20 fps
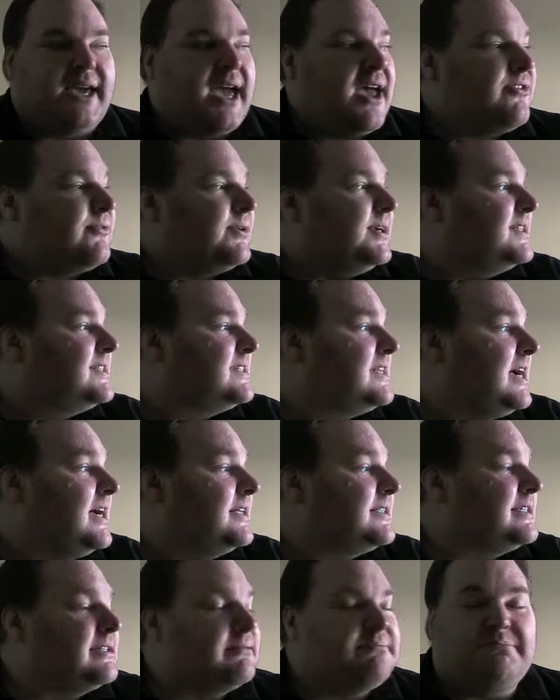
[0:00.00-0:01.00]
Gathering
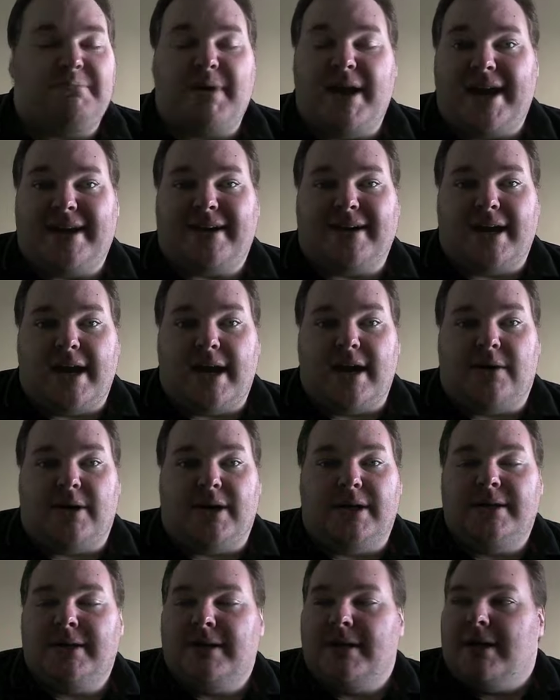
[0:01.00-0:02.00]
starts in about an
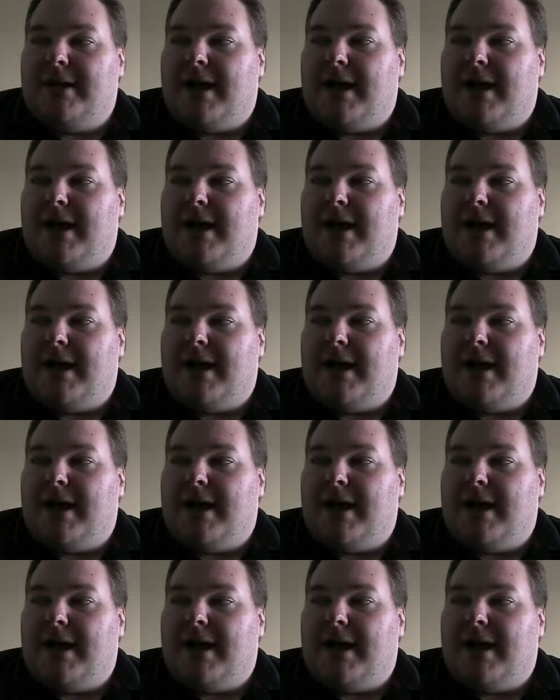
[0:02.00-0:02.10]
hour.